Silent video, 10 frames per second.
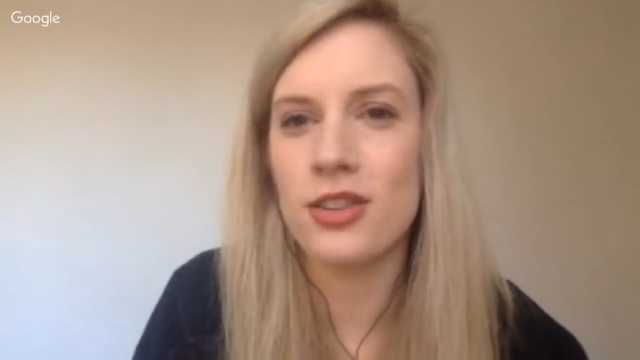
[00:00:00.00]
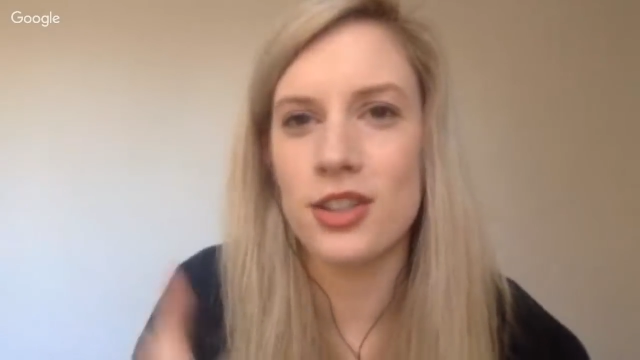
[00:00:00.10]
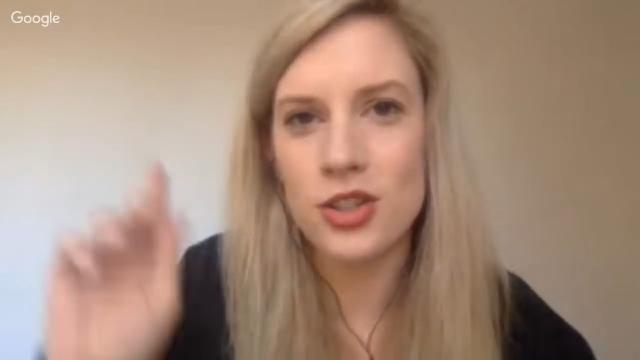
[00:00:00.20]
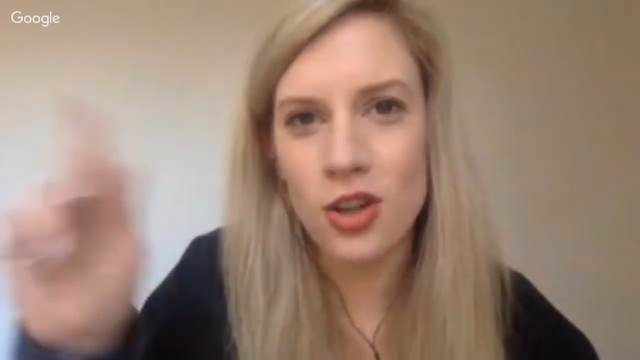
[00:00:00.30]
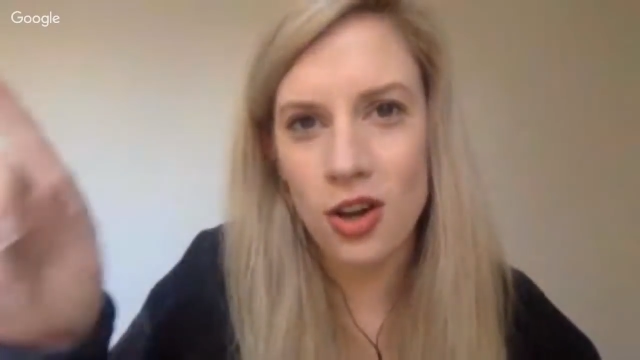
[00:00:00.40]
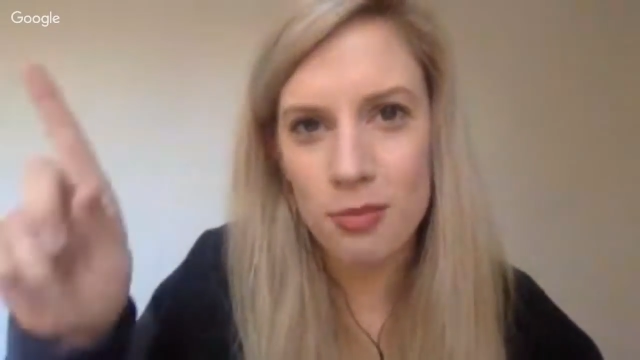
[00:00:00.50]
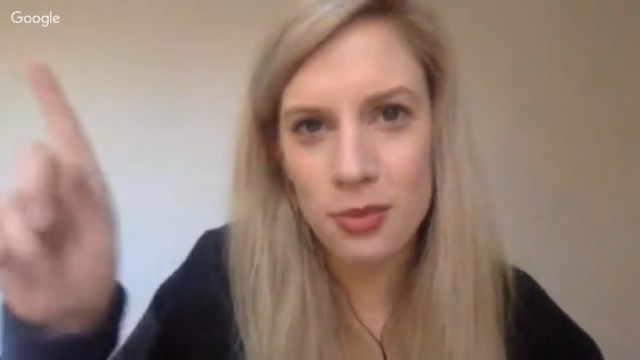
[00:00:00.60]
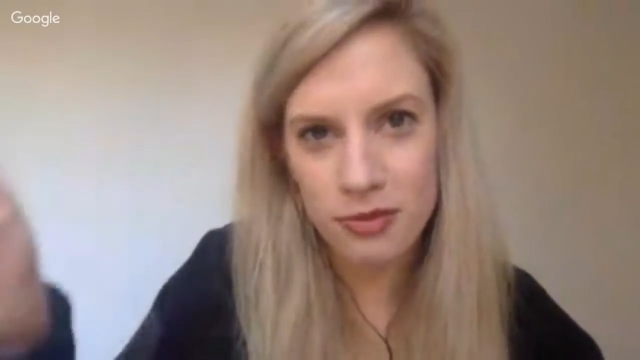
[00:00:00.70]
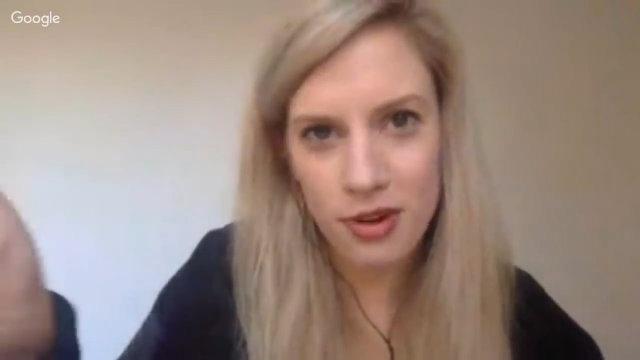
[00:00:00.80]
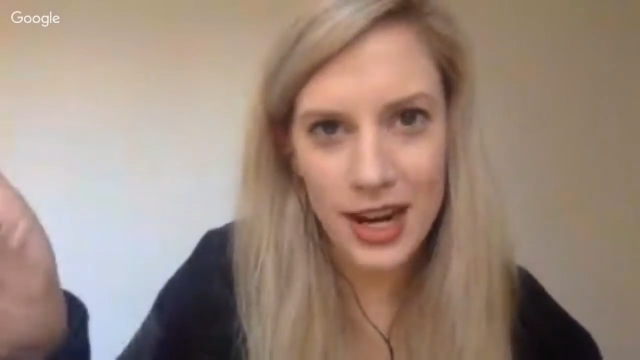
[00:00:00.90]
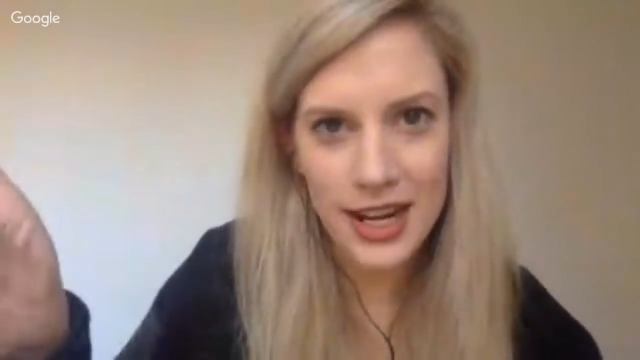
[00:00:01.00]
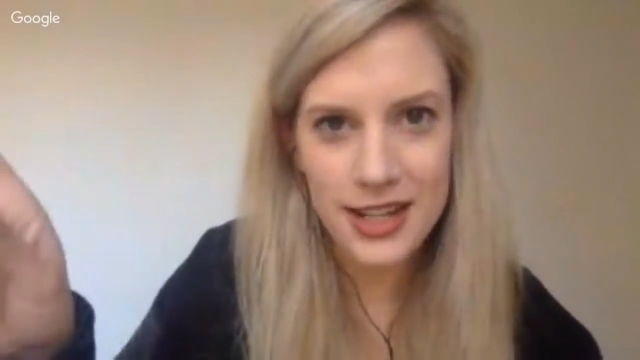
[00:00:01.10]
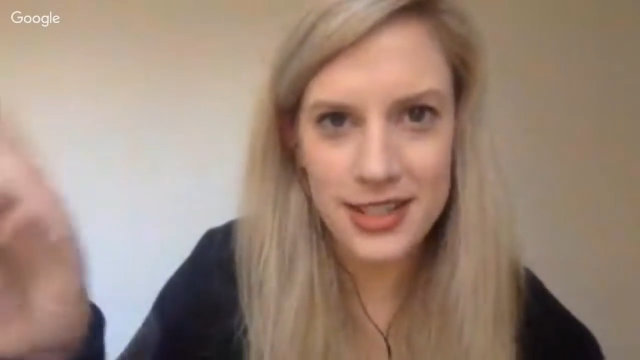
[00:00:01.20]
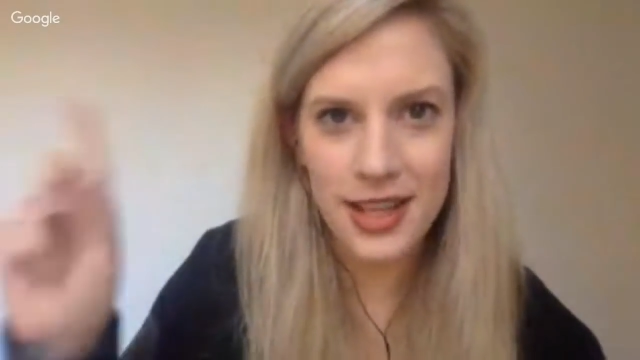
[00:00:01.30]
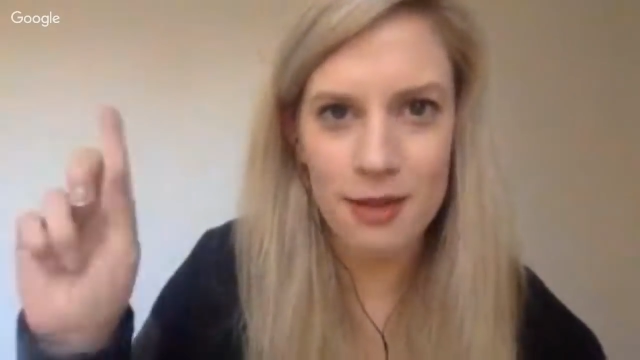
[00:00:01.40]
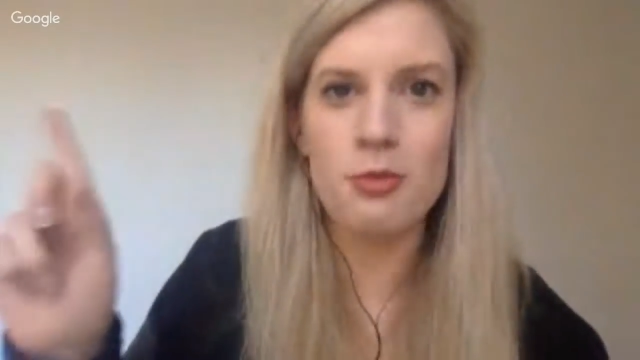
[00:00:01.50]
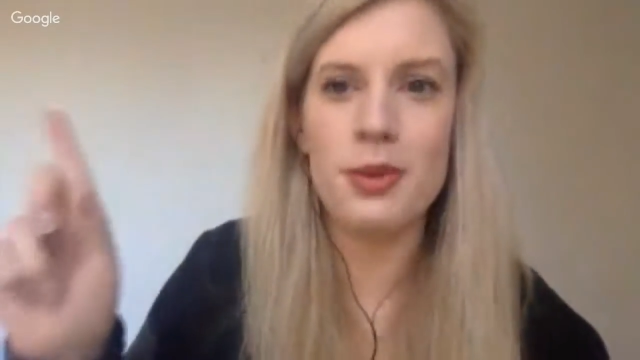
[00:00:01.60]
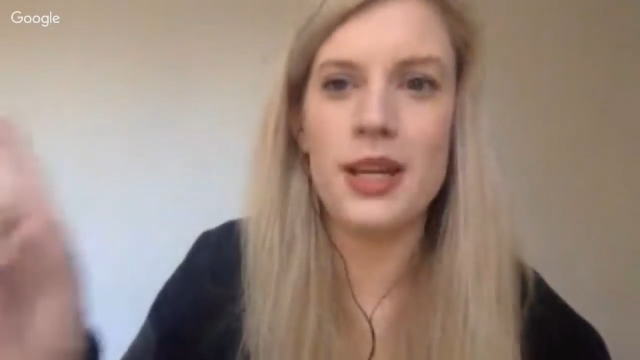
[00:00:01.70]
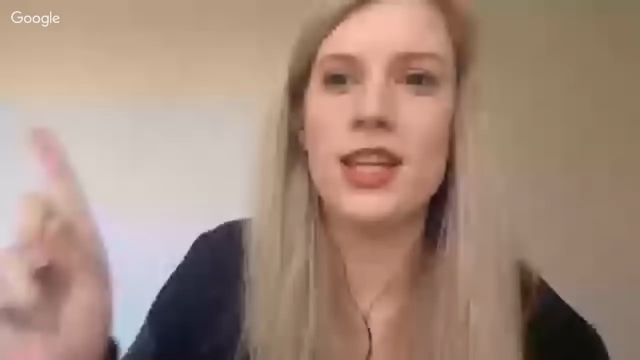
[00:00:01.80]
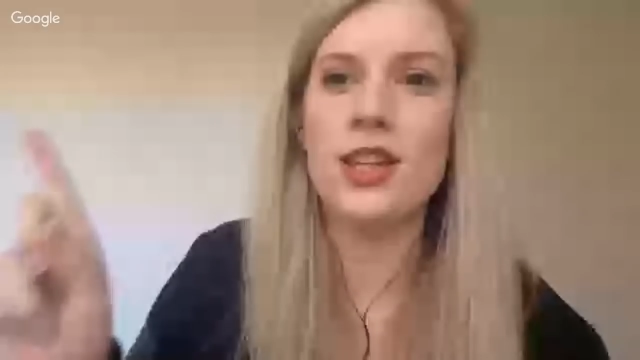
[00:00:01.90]
on the top right, that will
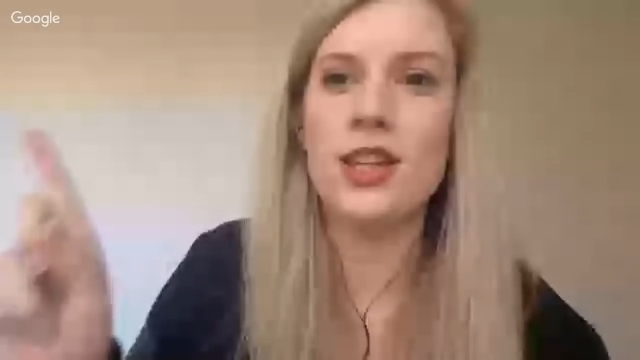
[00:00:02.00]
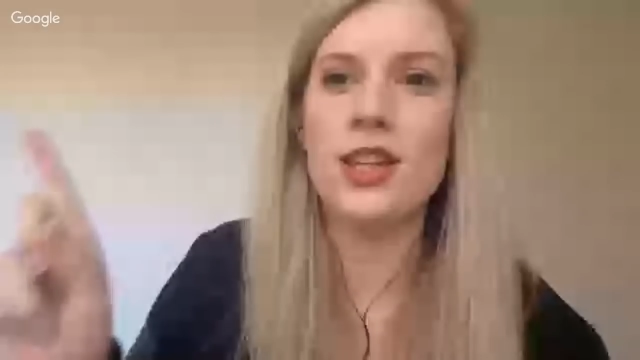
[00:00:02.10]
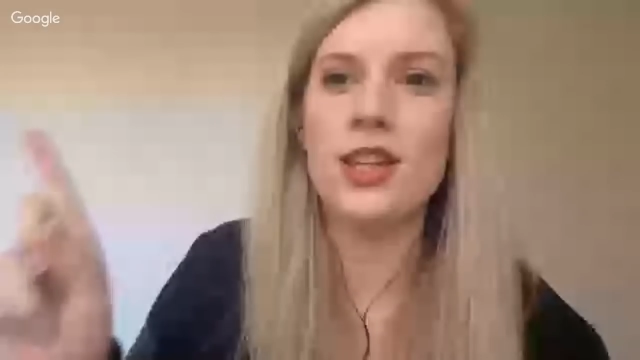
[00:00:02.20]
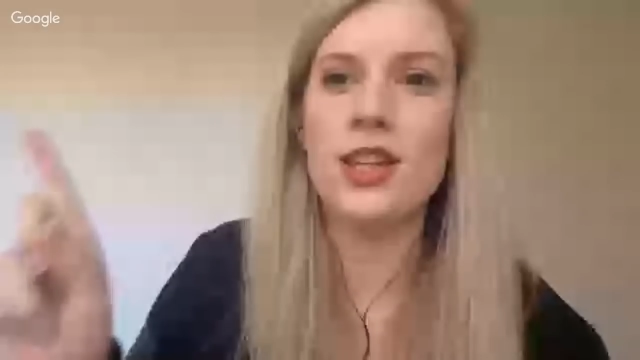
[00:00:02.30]
be your